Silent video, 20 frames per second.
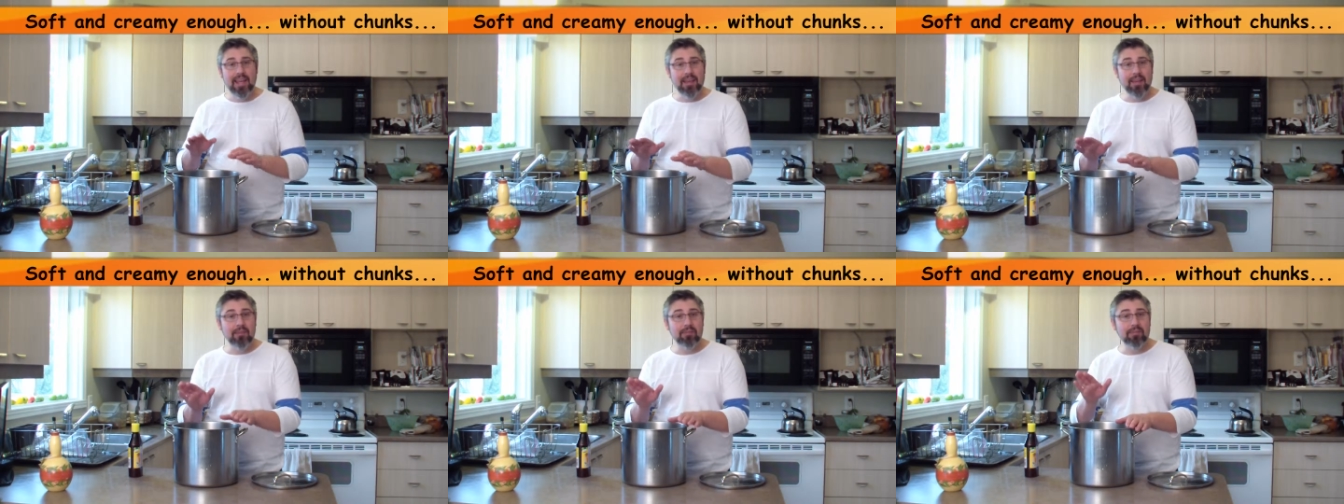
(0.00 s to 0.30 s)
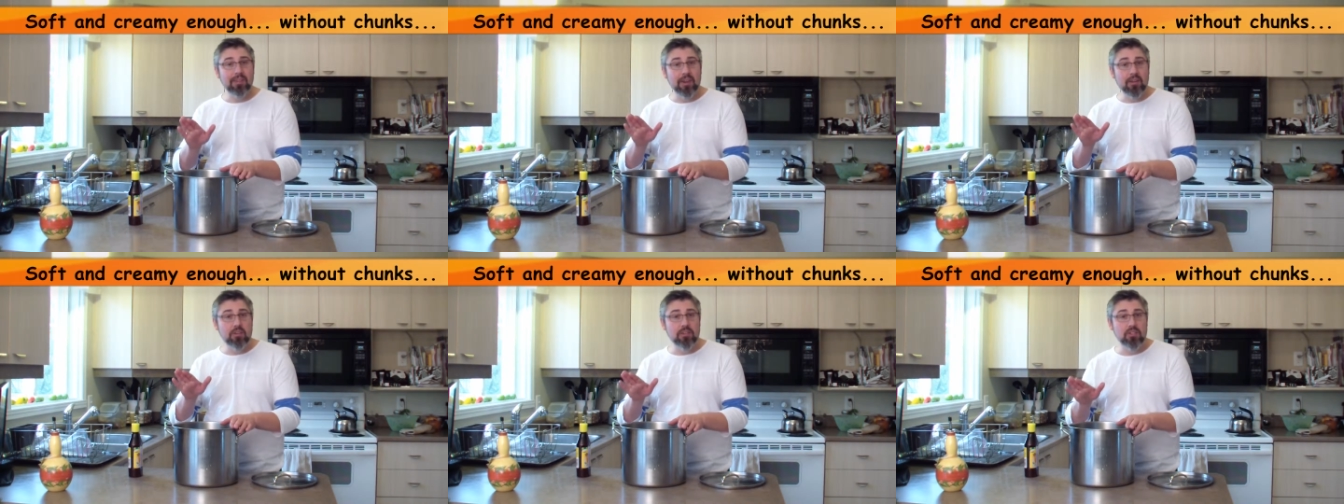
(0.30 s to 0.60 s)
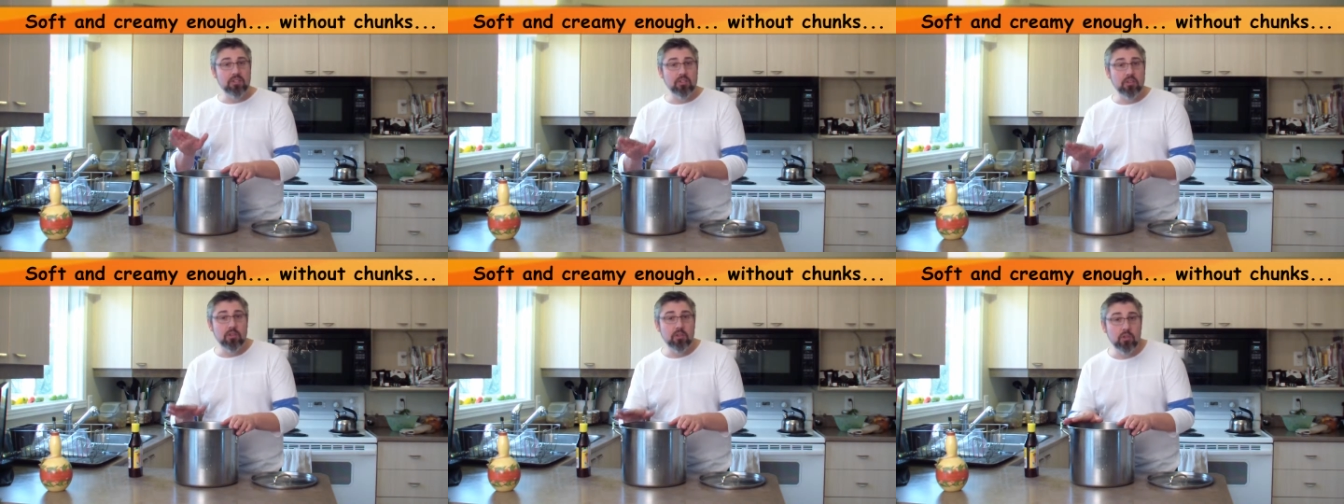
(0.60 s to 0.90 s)
If
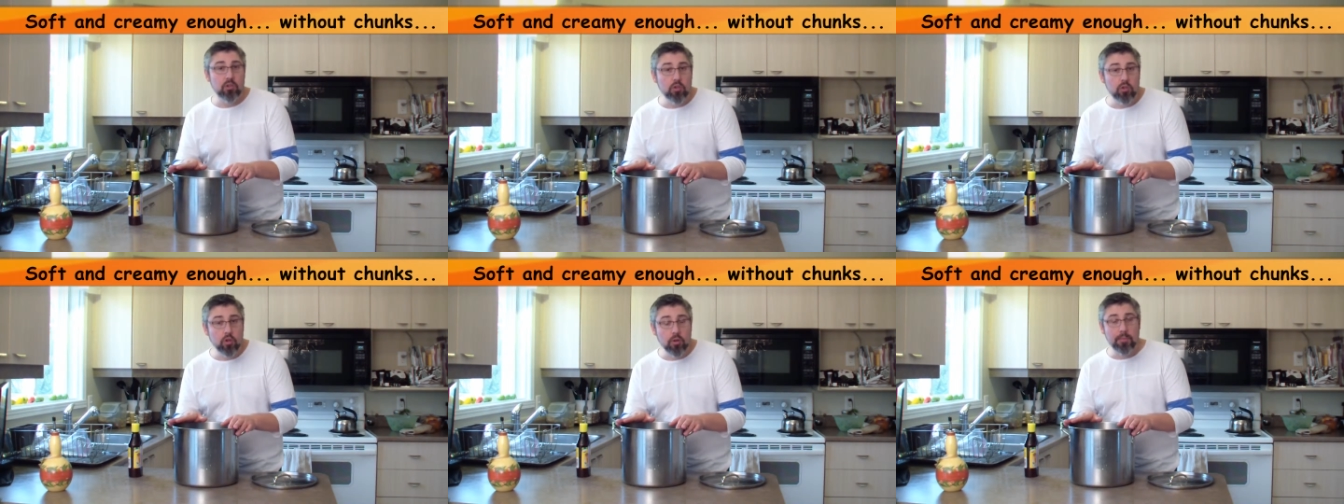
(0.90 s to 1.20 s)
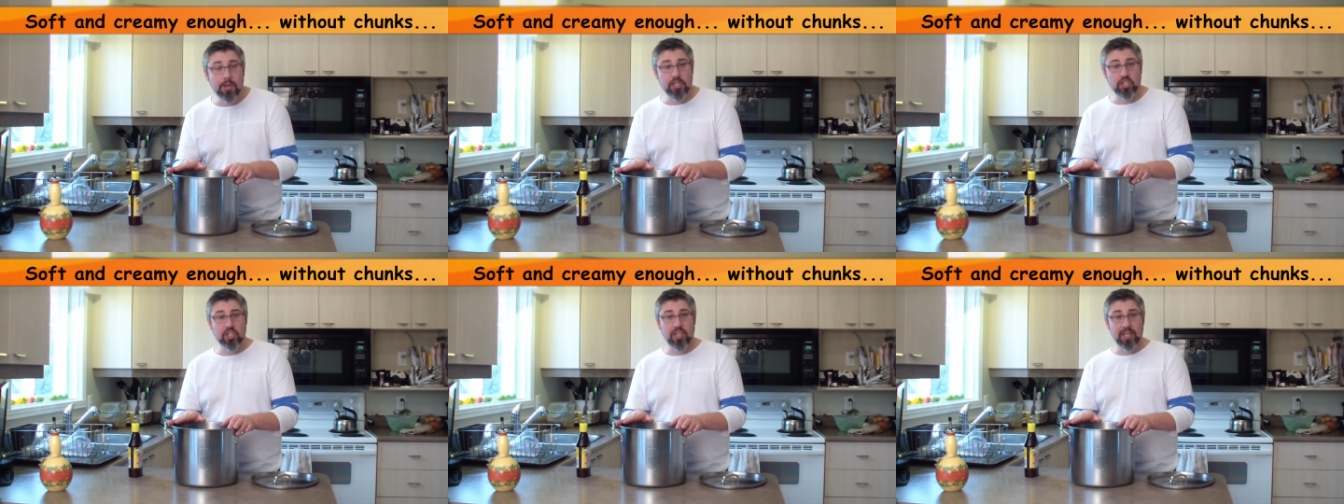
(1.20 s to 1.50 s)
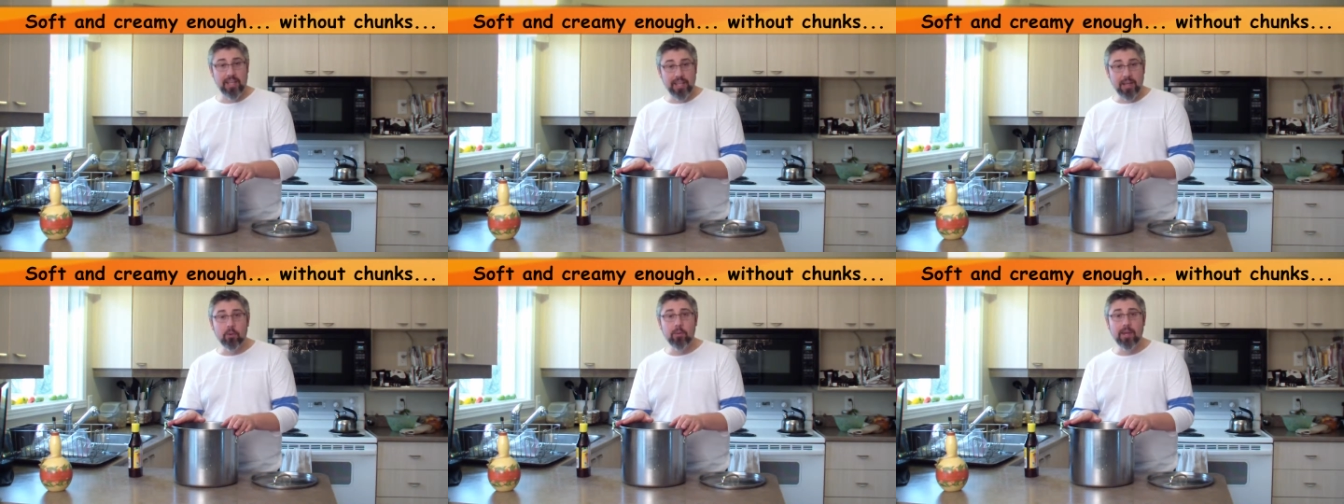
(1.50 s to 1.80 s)
there's too much
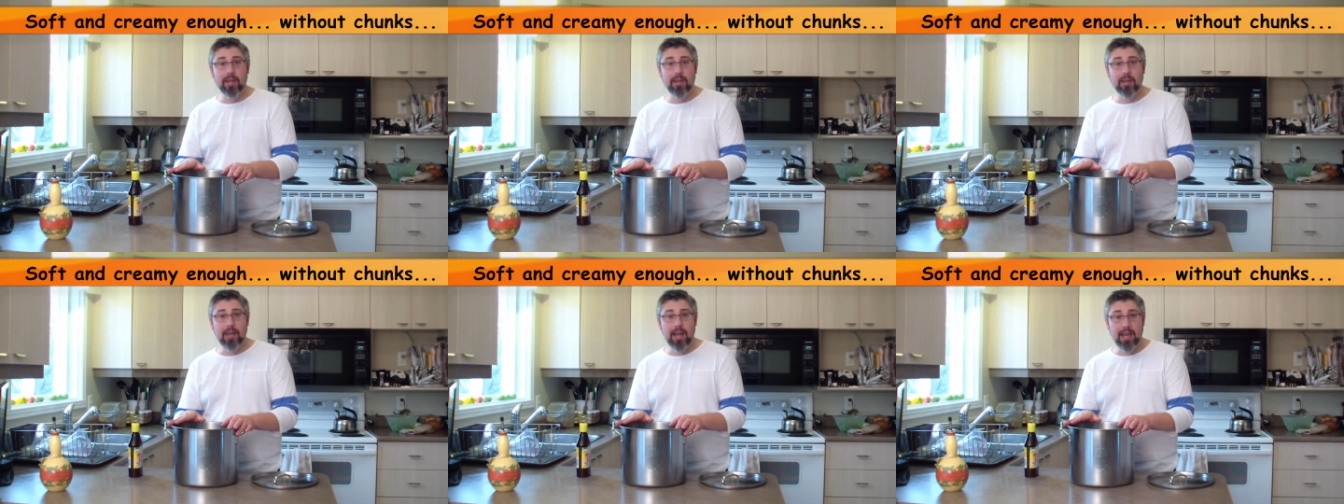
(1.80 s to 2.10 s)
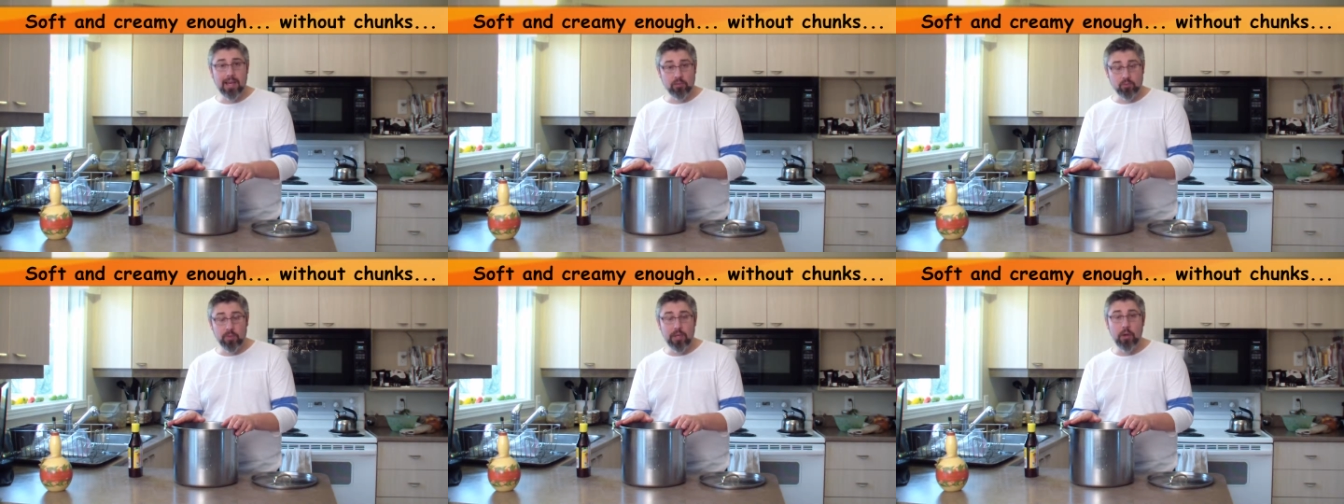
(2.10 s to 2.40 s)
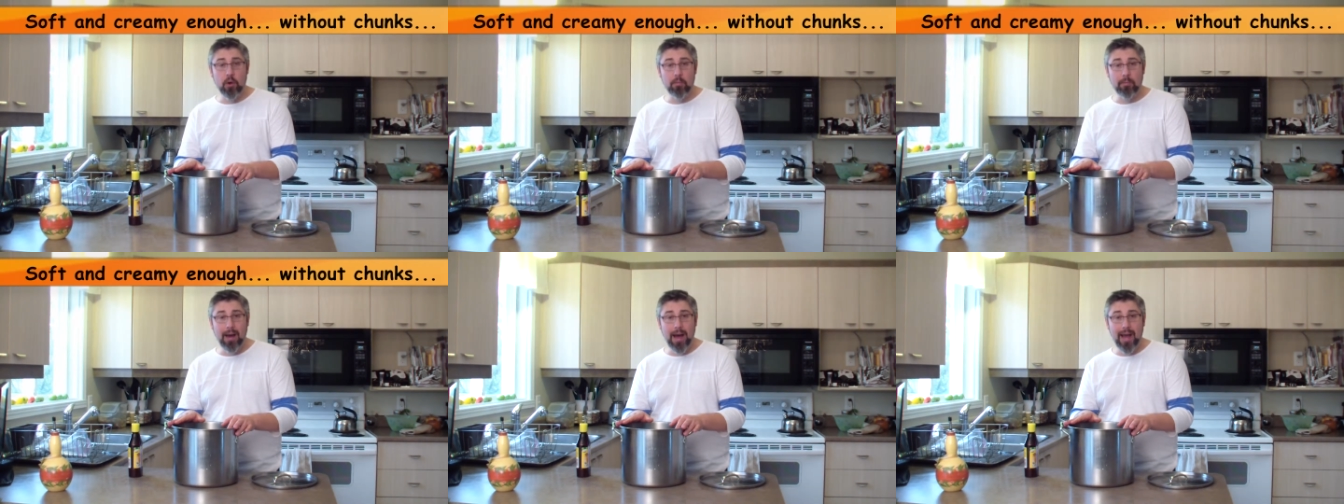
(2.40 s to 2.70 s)
liquid as we
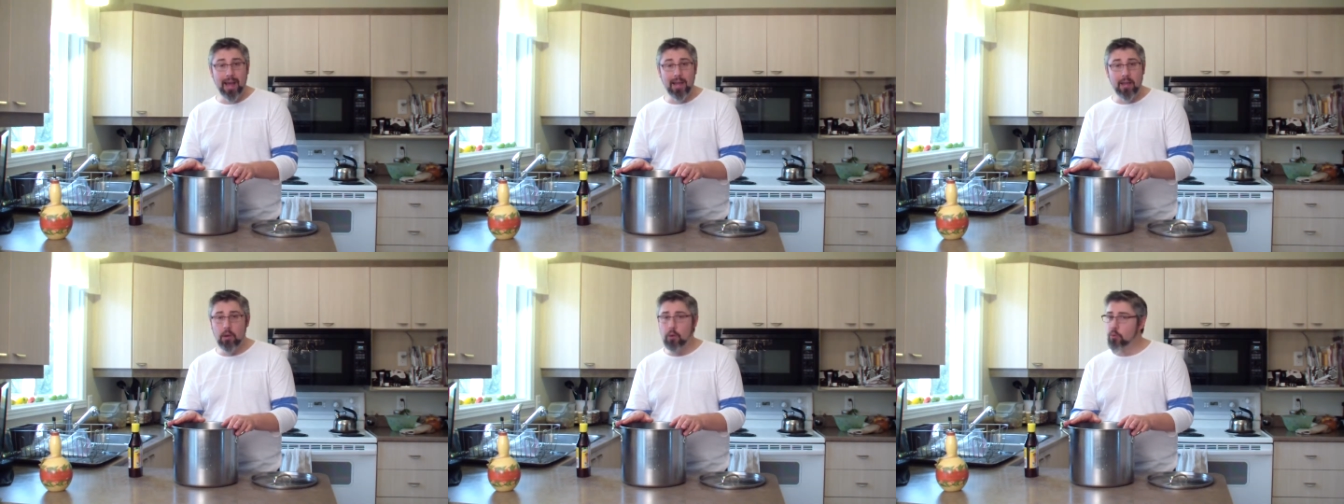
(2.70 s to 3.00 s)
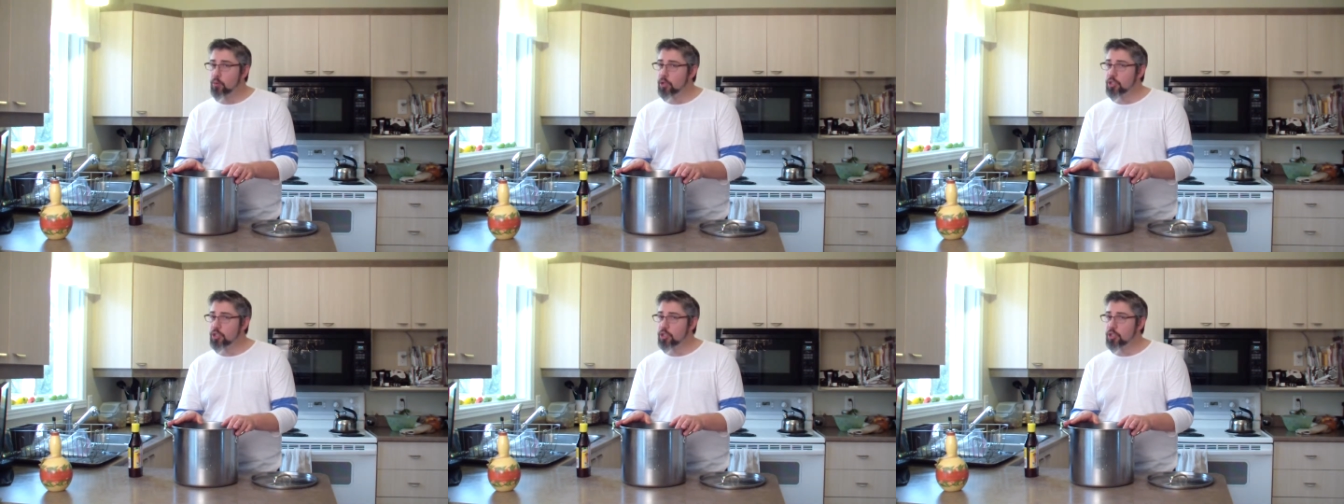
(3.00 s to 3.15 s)
go by,